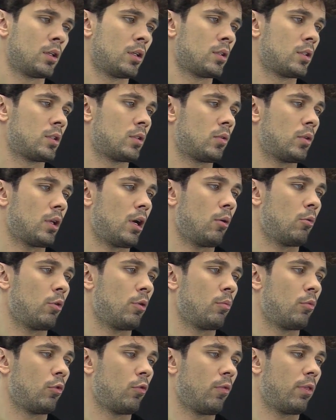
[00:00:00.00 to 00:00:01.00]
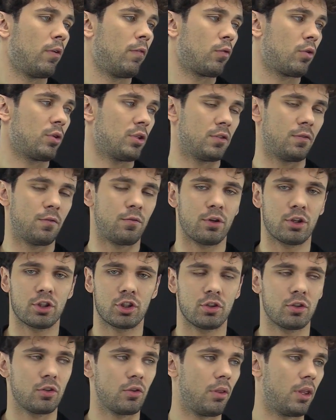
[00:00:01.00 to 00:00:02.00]
So now we move the force of
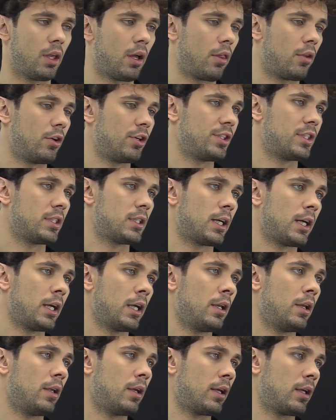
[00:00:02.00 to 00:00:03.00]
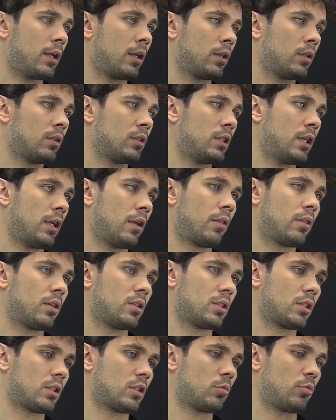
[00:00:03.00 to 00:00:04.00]
friction to the other side and take
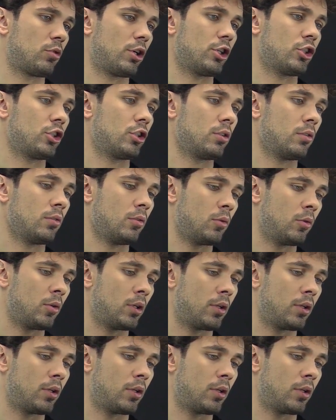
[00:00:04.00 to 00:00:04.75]
this expression,